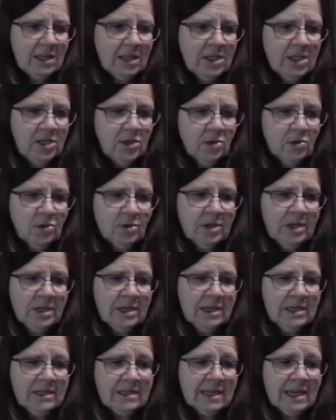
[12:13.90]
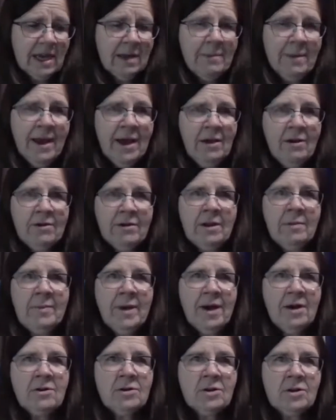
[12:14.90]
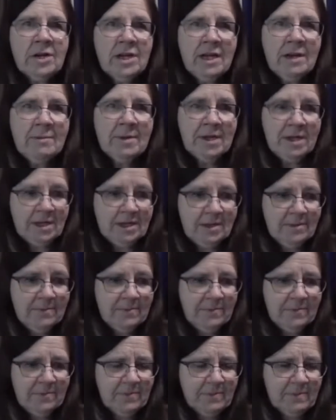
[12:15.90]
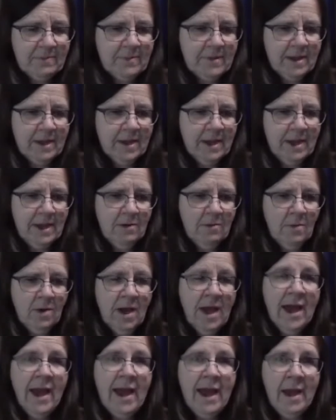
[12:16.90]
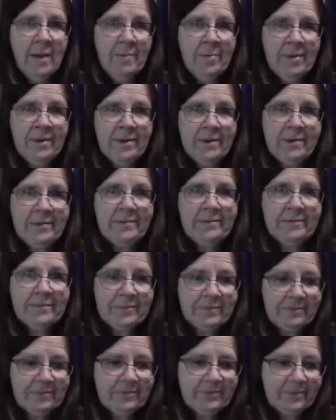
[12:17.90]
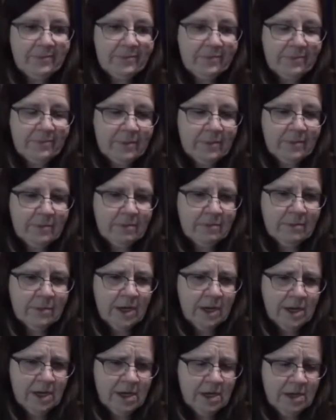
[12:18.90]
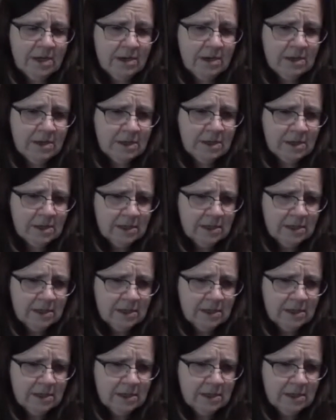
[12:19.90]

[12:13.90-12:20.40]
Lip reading: The story has come out about Grandma and what happened. Okay.